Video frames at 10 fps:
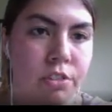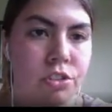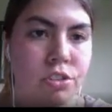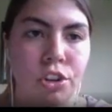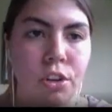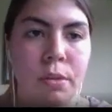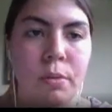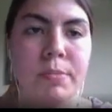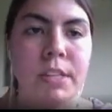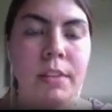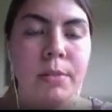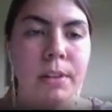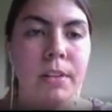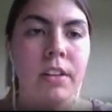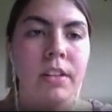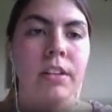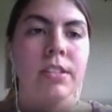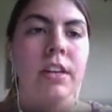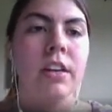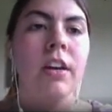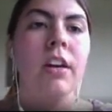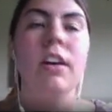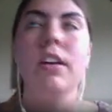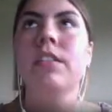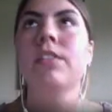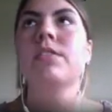just to show you what the website look, looks like. There's a